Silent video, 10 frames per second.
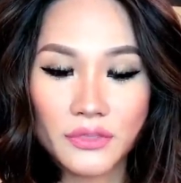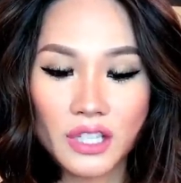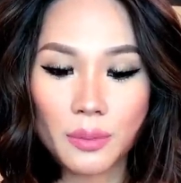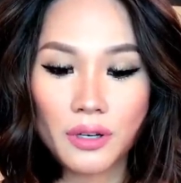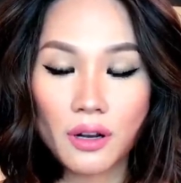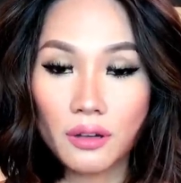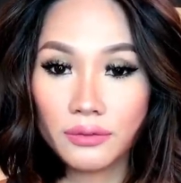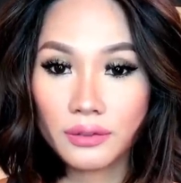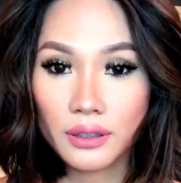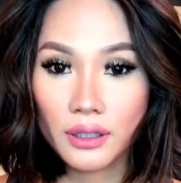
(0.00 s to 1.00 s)
tap it
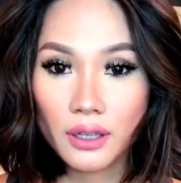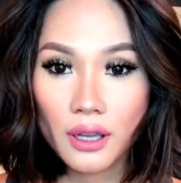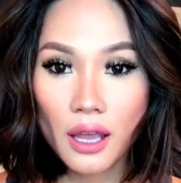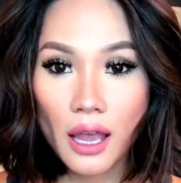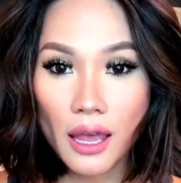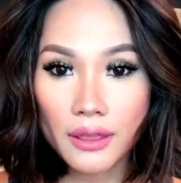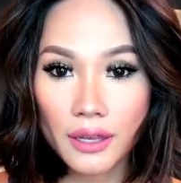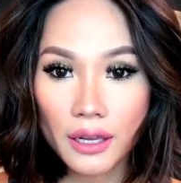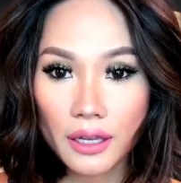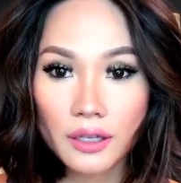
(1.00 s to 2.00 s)
off, and
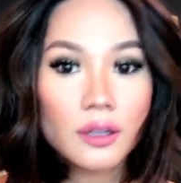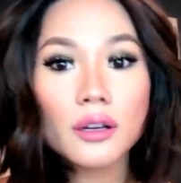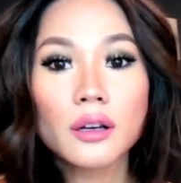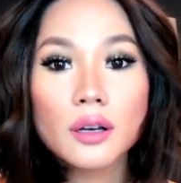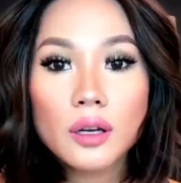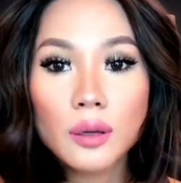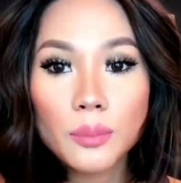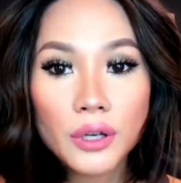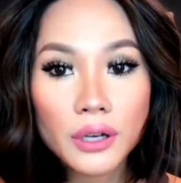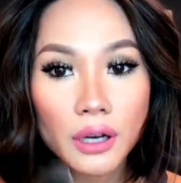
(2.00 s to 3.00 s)
then
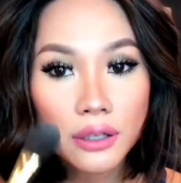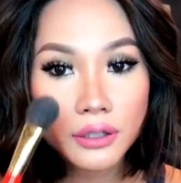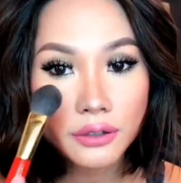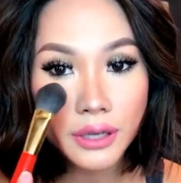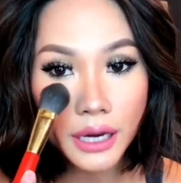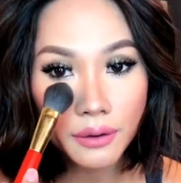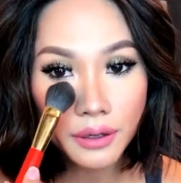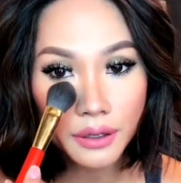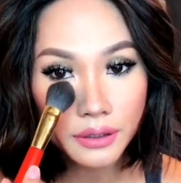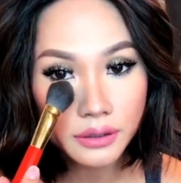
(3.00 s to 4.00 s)
put it under the
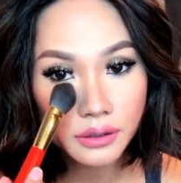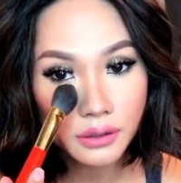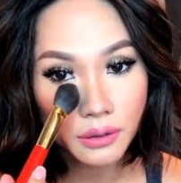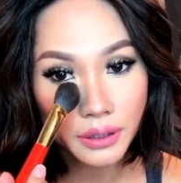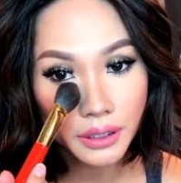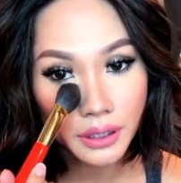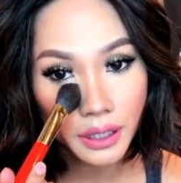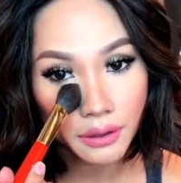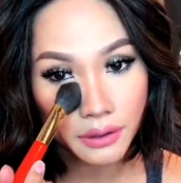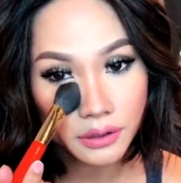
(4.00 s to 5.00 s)
areas or in the
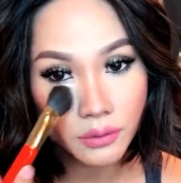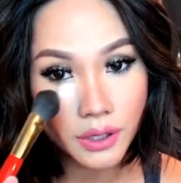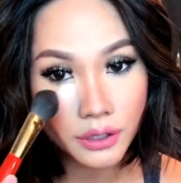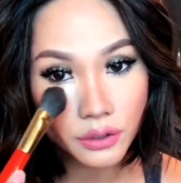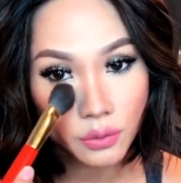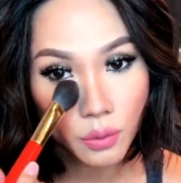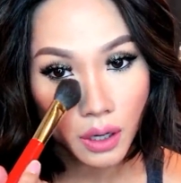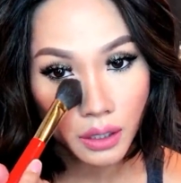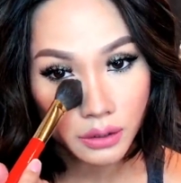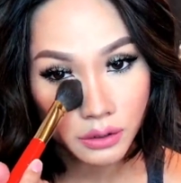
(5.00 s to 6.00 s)
areas where you
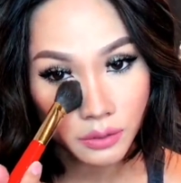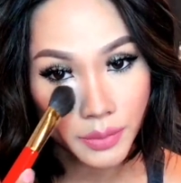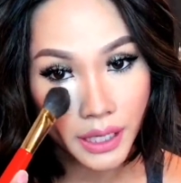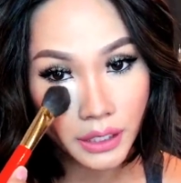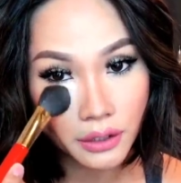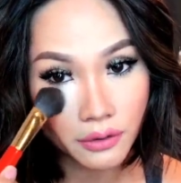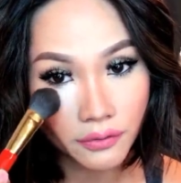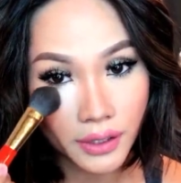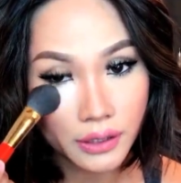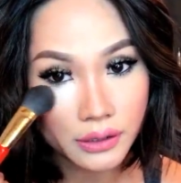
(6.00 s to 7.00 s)
want to bake your
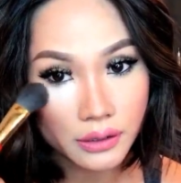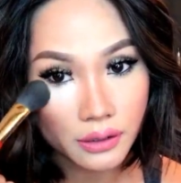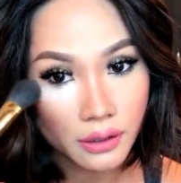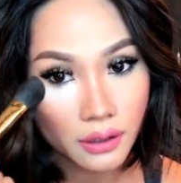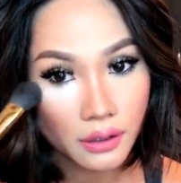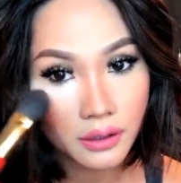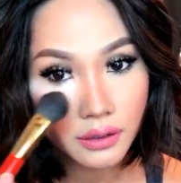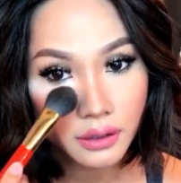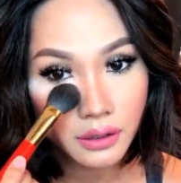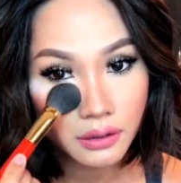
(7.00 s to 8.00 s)
face.
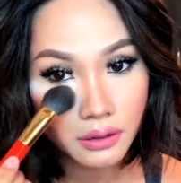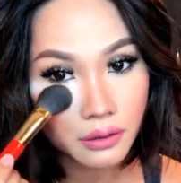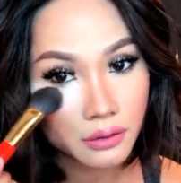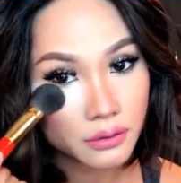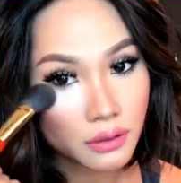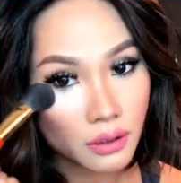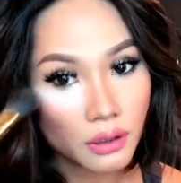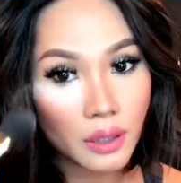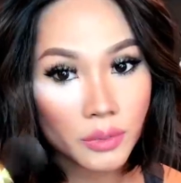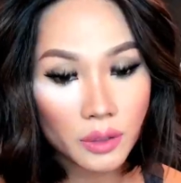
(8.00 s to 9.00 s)
So
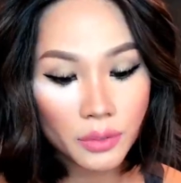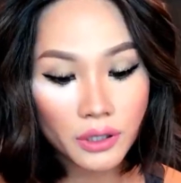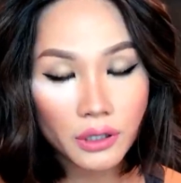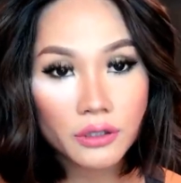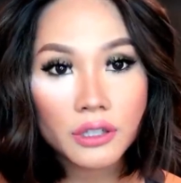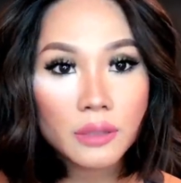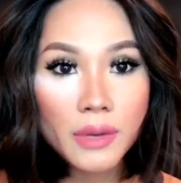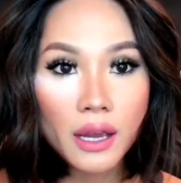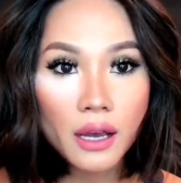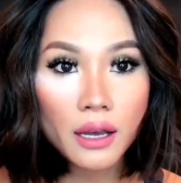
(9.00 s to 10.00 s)
I'm gonna put it underneath
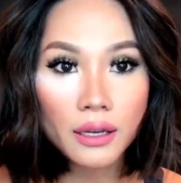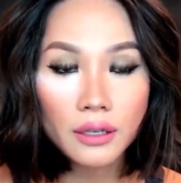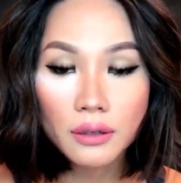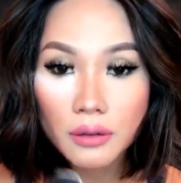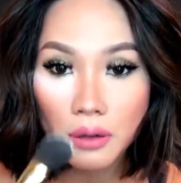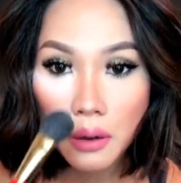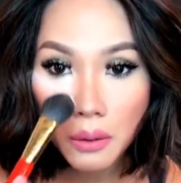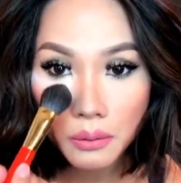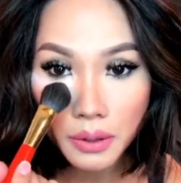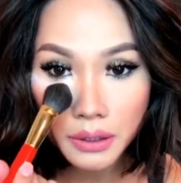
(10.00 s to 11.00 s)
my eye,
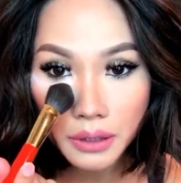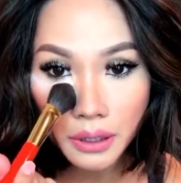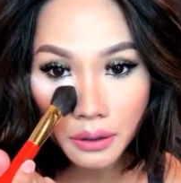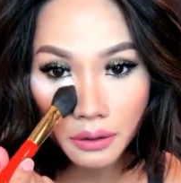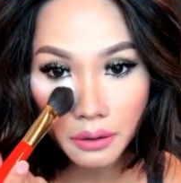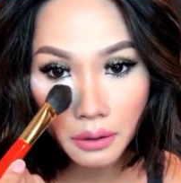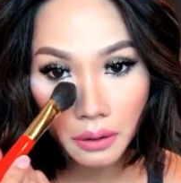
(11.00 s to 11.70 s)
right there.